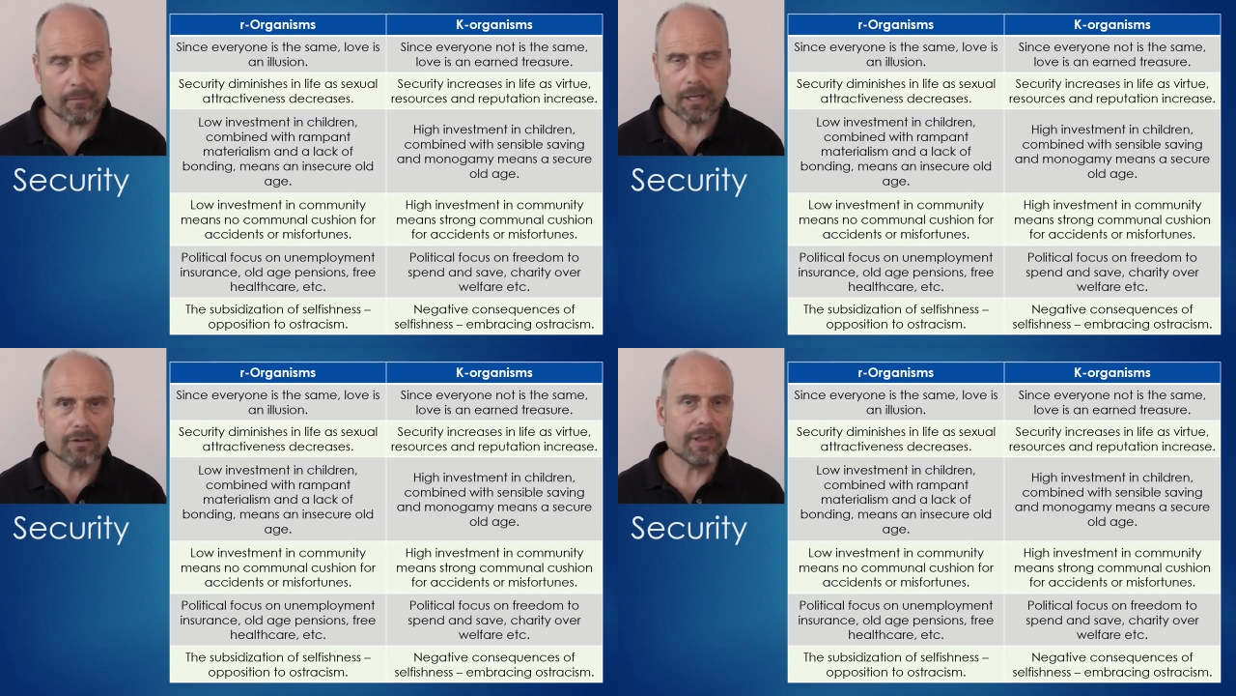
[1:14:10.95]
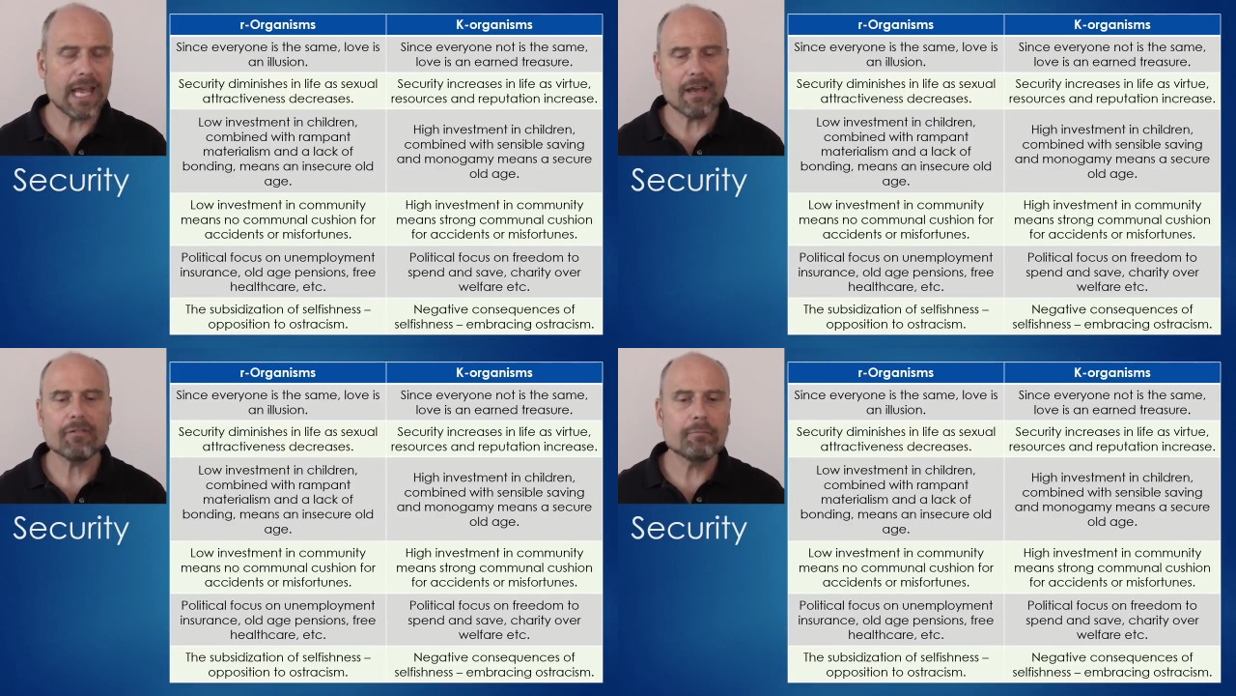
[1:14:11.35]
because they
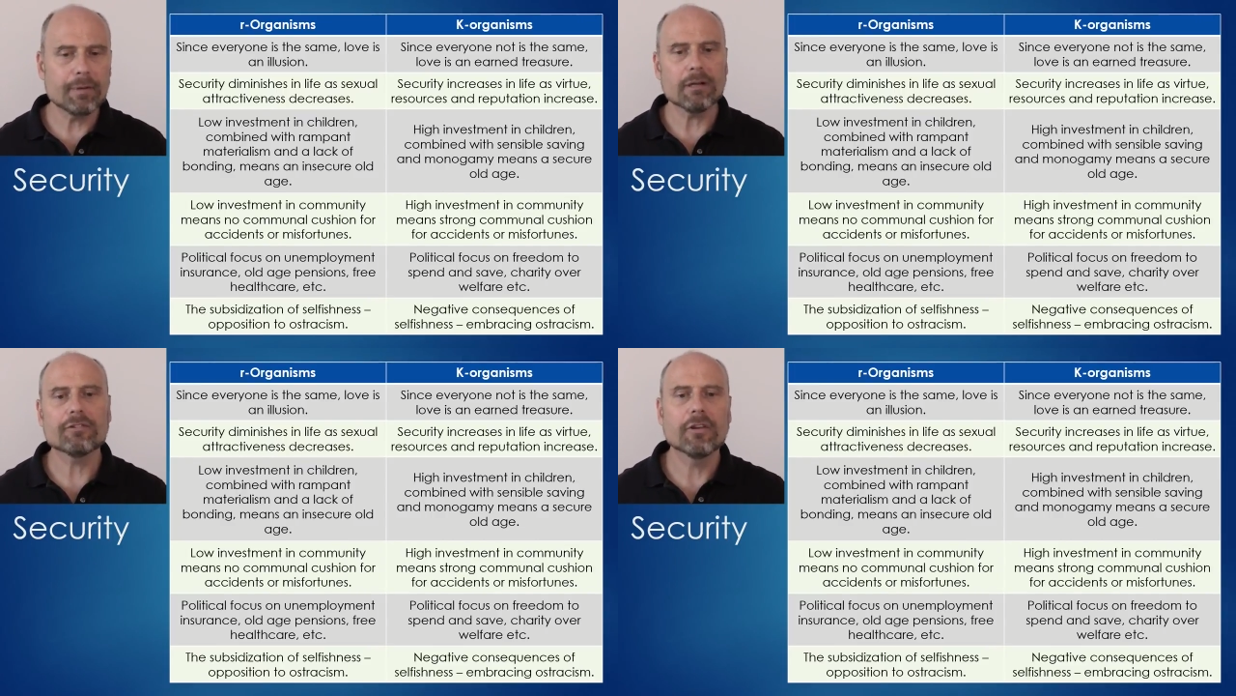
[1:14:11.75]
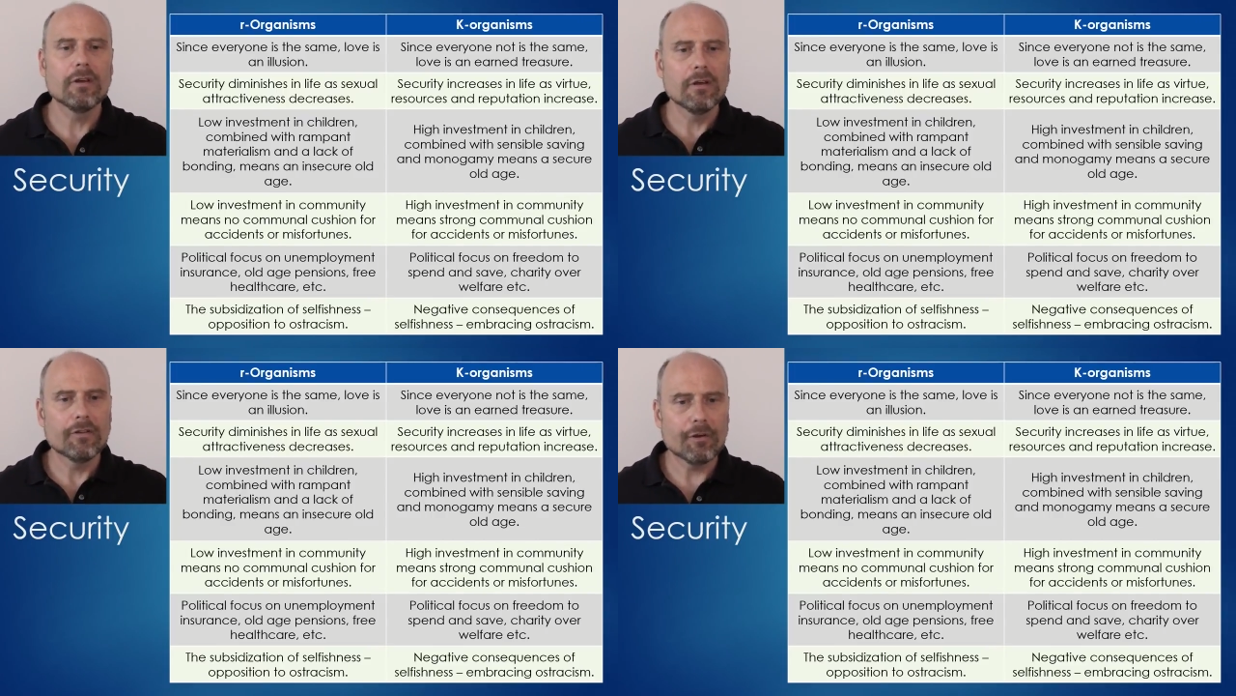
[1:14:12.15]
haven't built
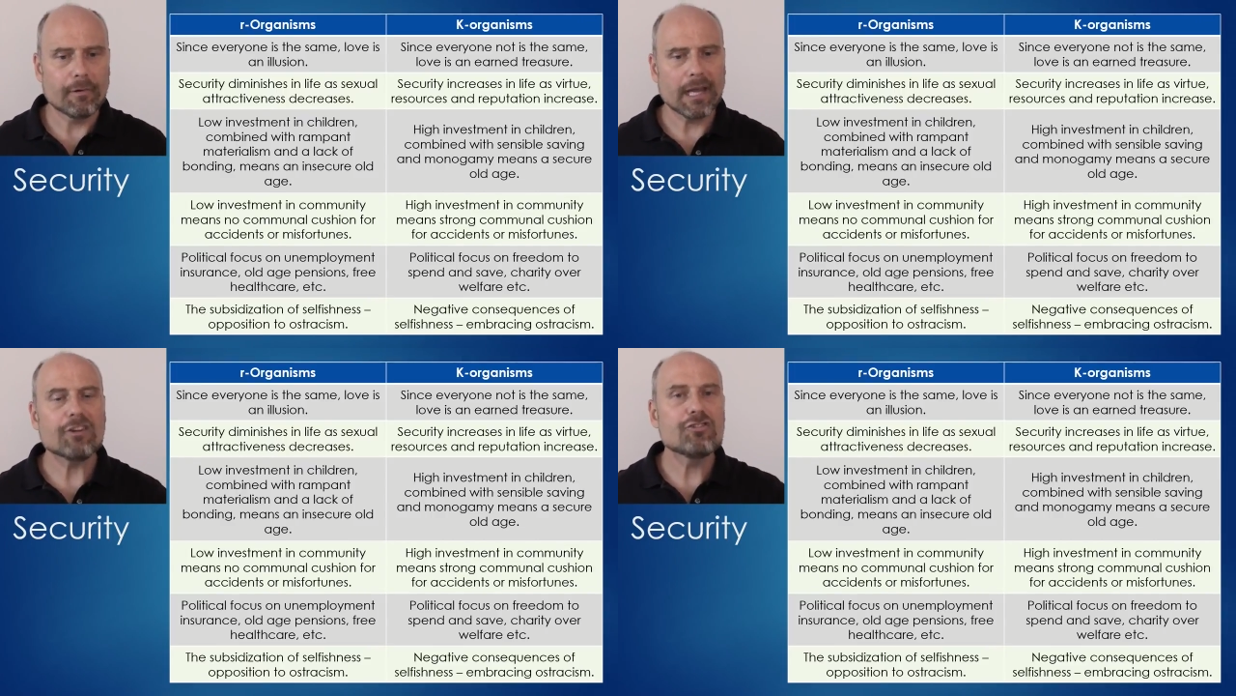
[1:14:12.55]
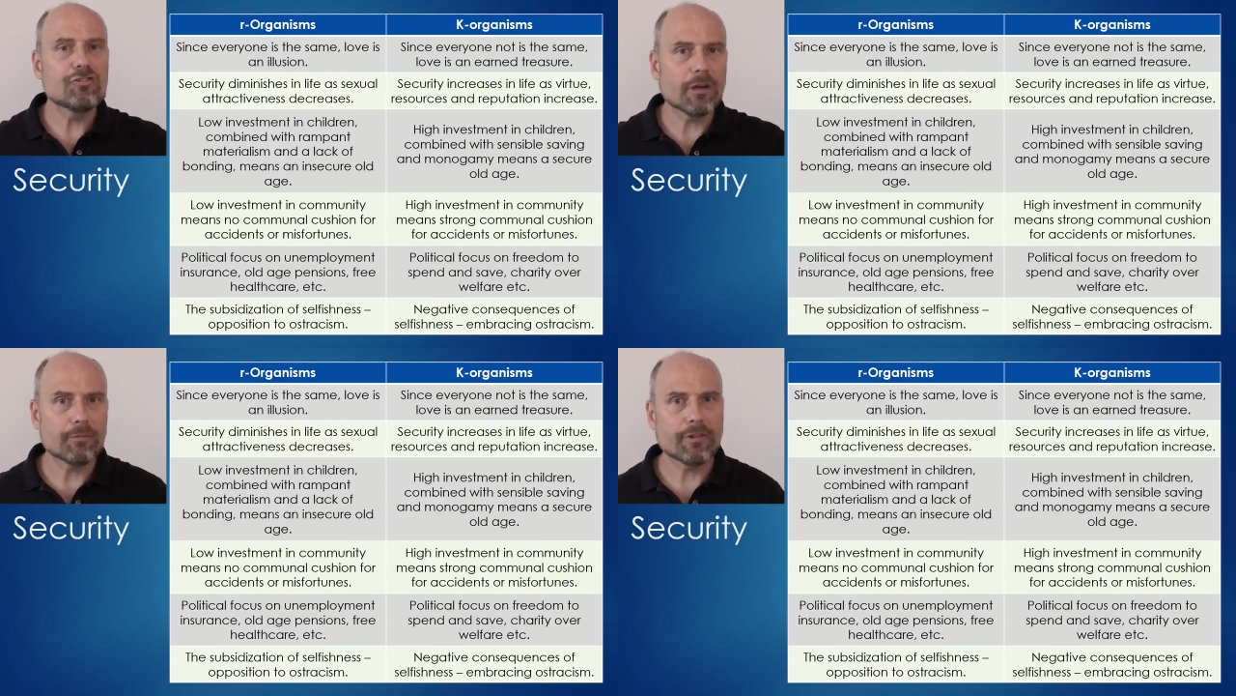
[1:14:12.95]
the
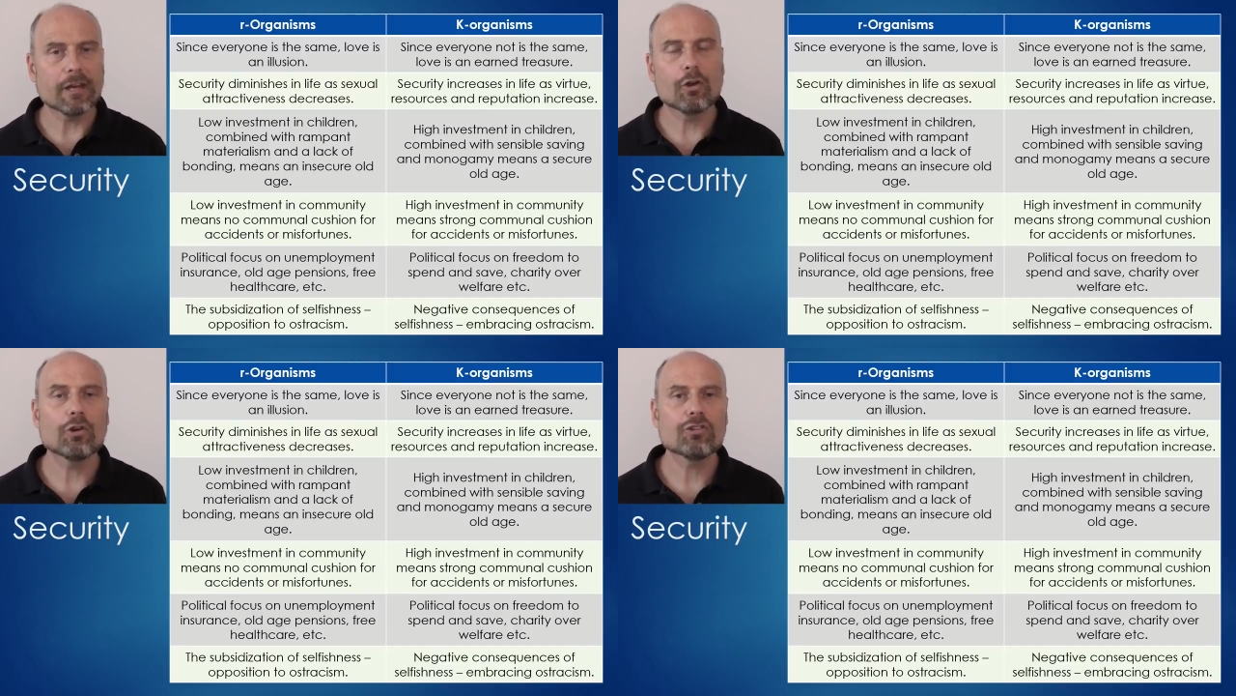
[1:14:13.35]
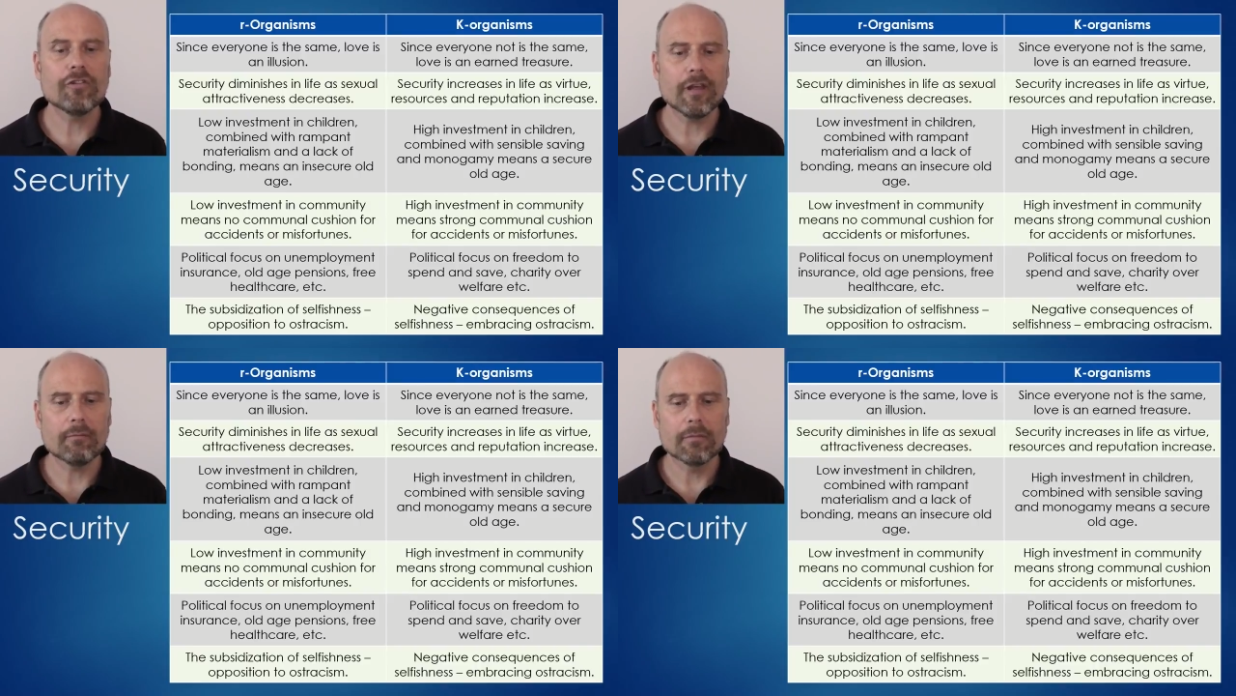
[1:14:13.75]
relationships that
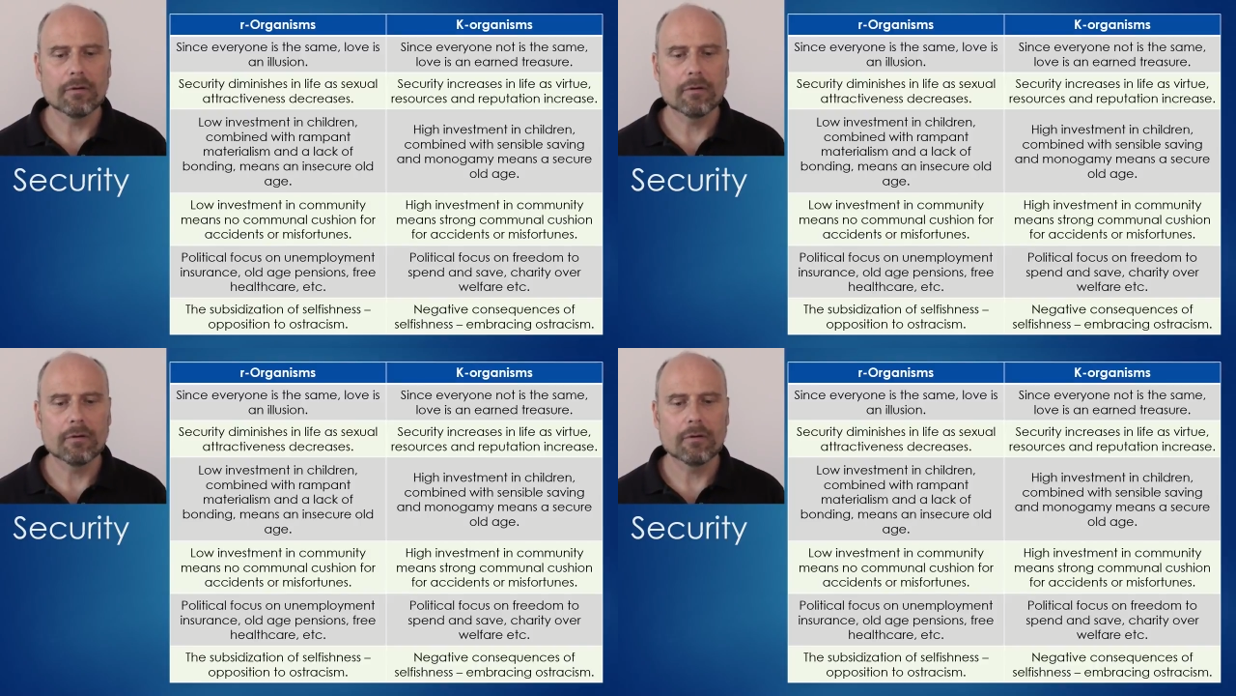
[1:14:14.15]
cushion them.